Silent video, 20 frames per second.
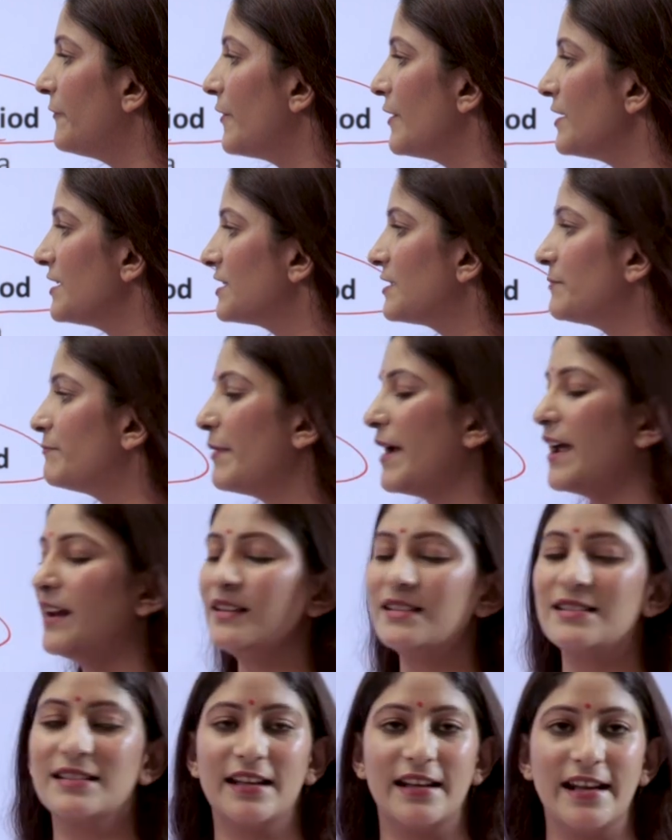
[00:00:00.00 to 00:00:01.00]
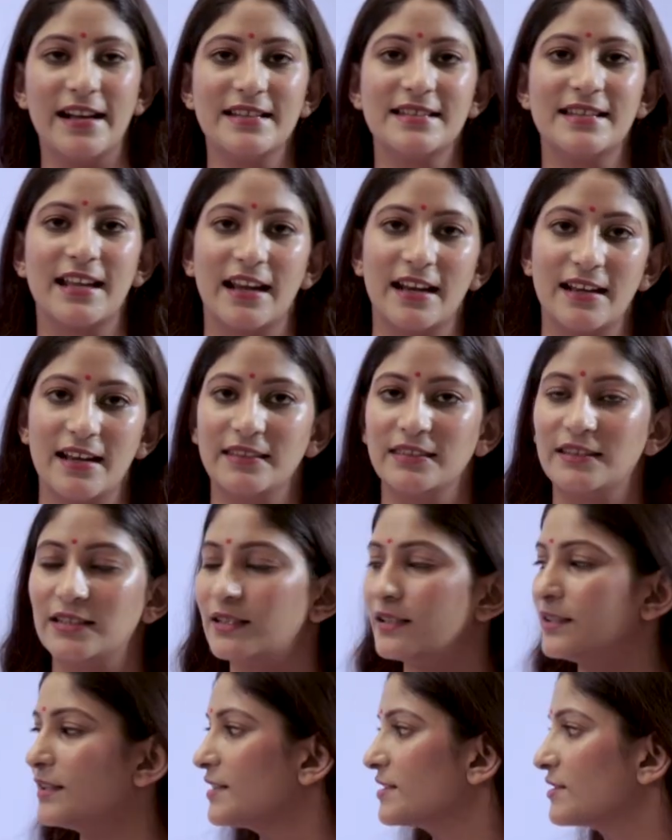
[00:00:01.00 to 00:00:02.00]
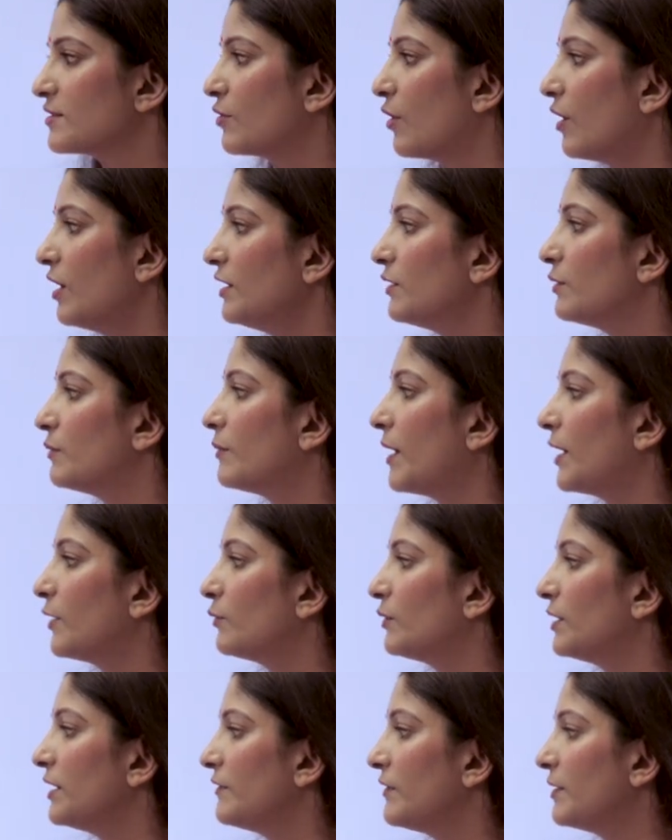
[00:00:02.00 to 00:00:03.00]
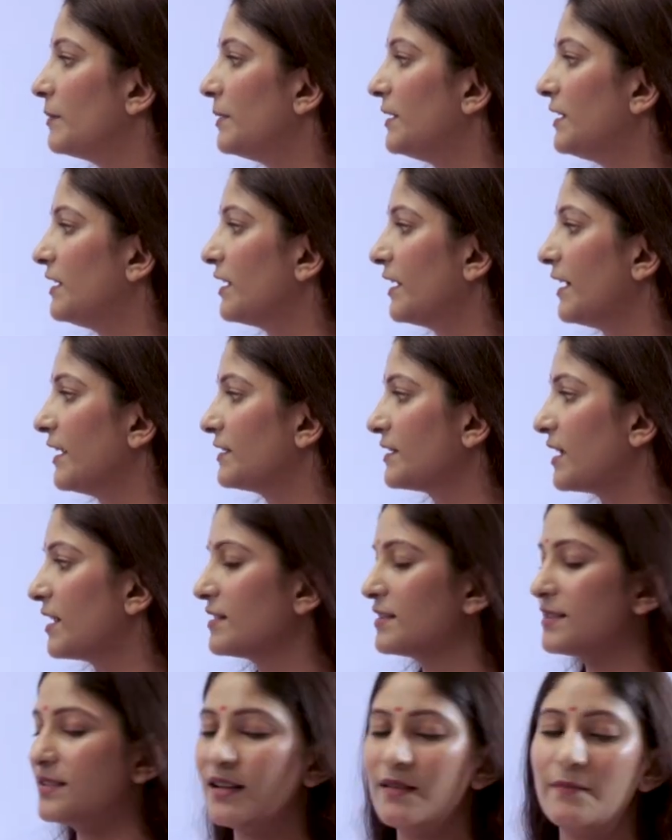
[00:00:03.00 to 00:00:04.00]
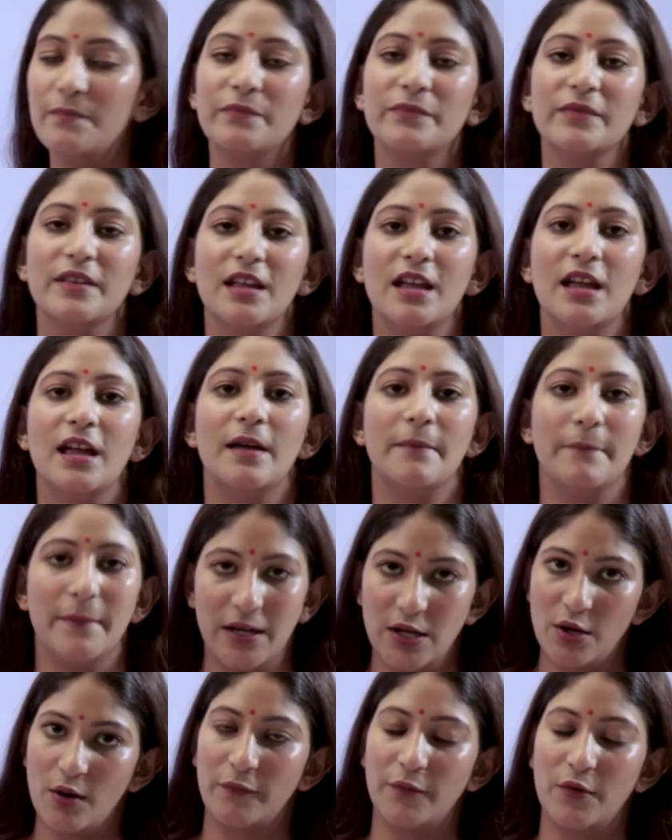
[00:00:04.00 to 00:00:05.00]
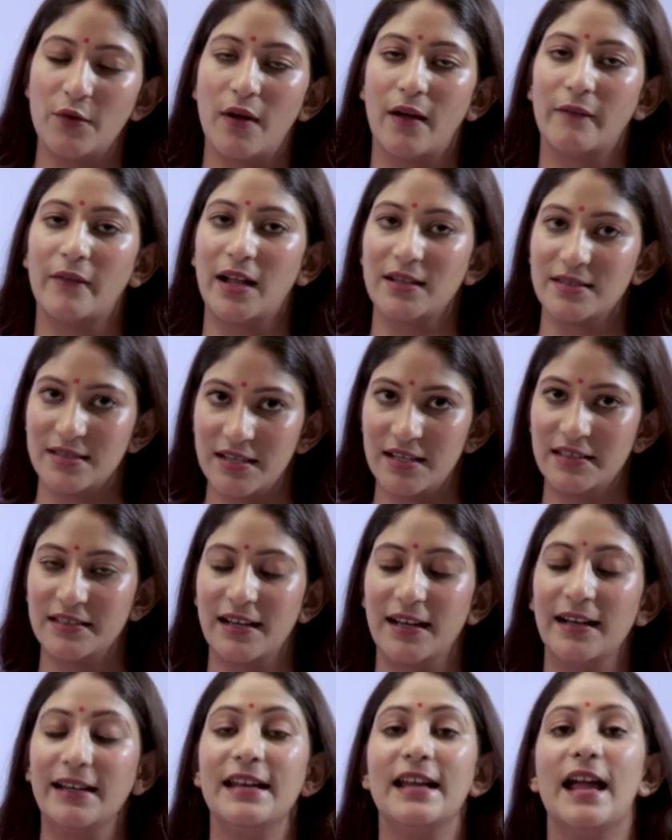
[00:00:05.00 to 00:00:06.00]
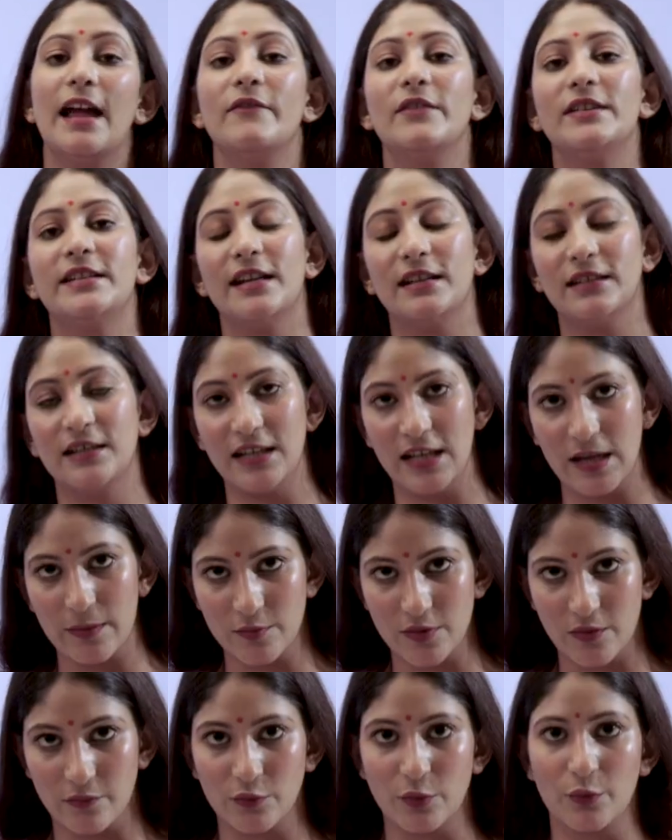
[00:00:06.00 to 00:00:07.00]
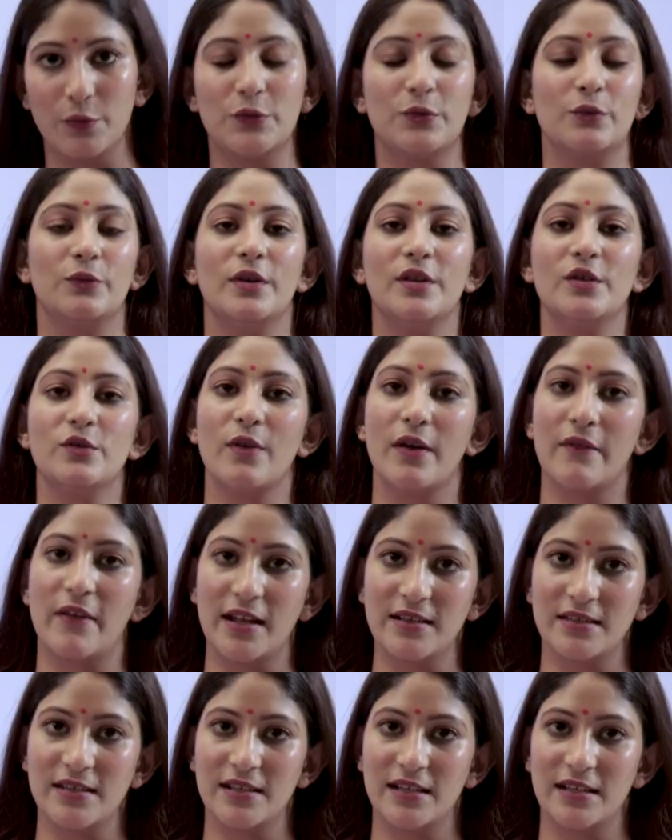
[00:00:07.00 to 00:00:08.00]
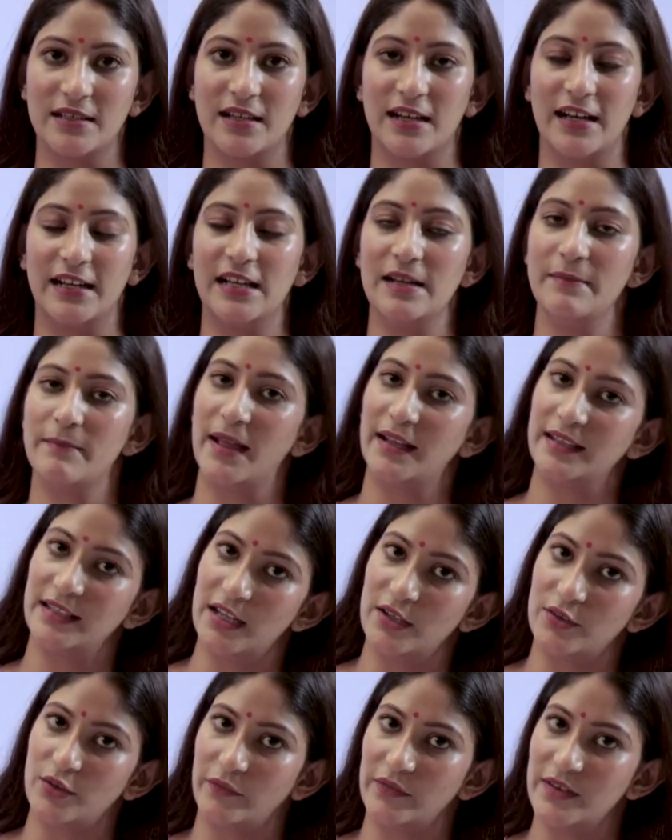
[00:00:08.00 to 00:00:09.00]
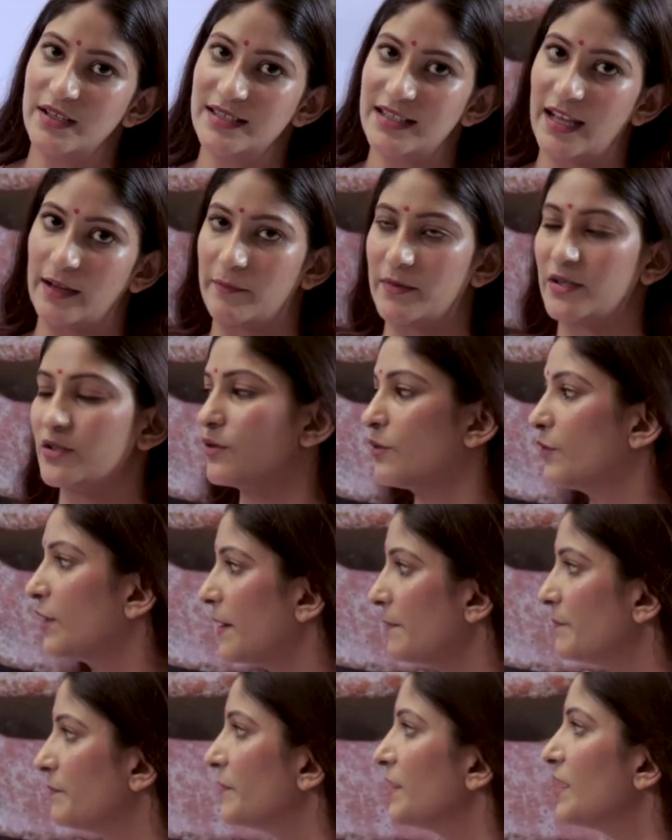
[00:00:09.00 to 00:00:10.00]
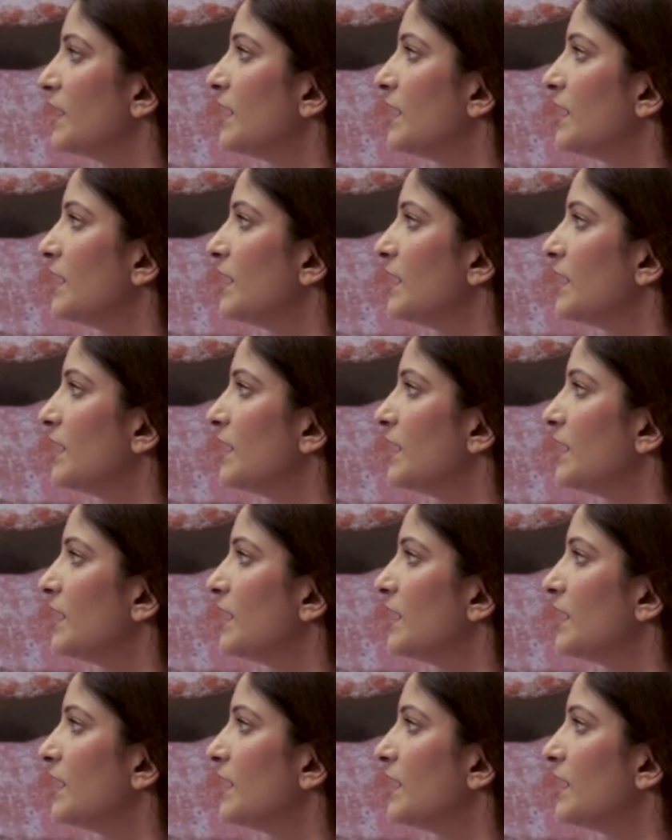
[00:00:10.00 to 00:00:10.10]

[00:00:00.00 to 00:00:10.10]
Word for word: first pair is correct, second and third is not. One only will be the correct answer. Many of you have answered it correctly. I will take the names of those students who have answered it correctly by the end of this segment. Okay.